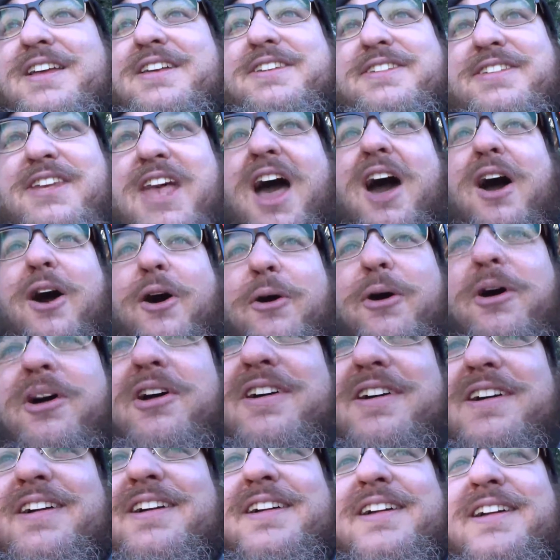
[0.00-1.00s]
So,
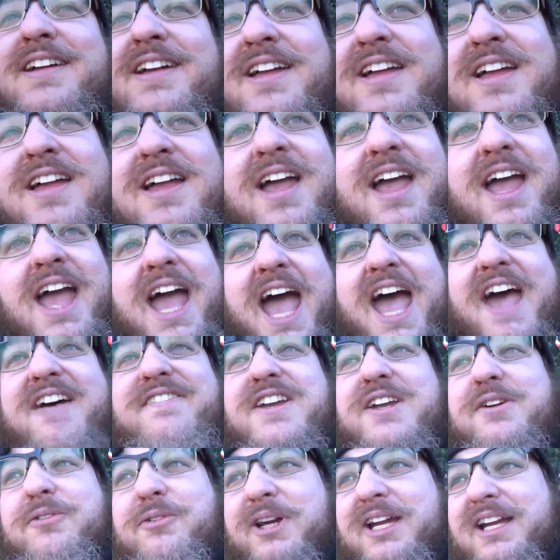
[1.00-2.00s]

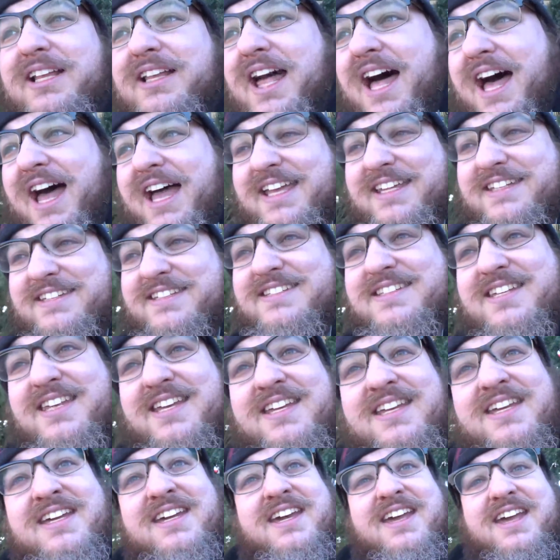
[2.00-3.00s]
having realized
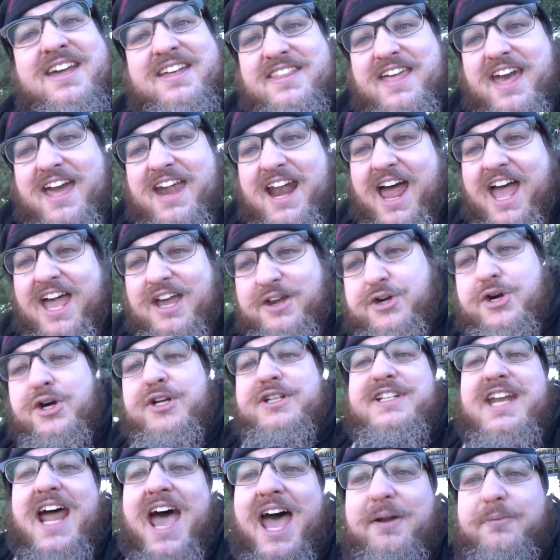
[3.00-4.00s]
that I
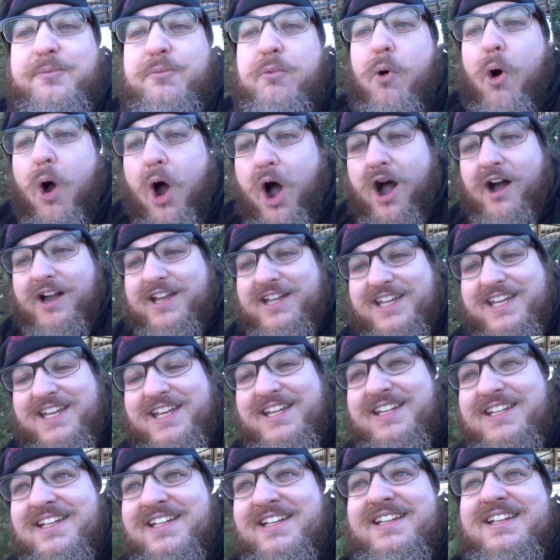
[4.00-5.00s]
could not walk
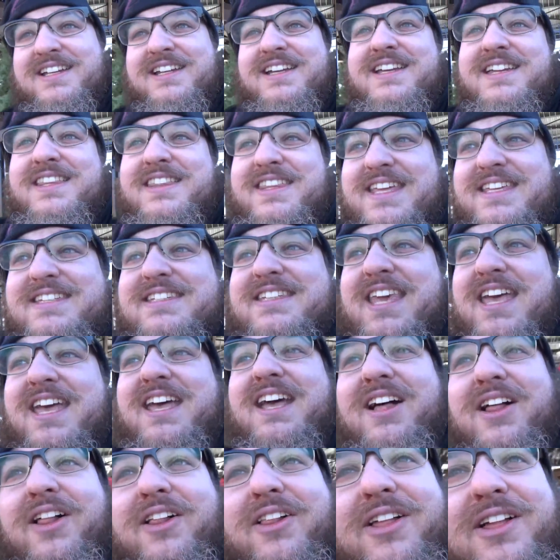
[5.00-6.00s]
this
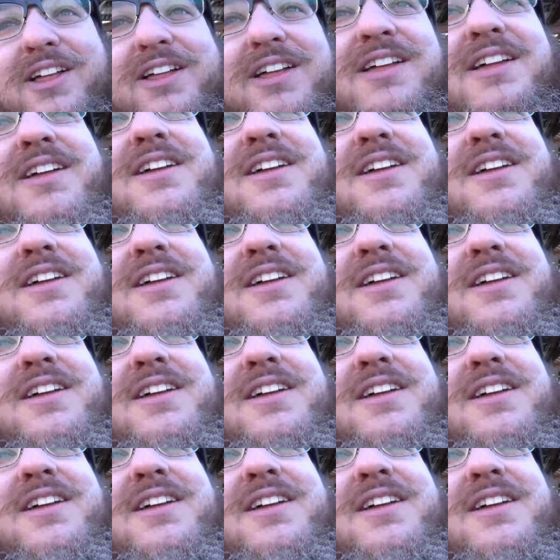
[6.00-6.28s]
hill,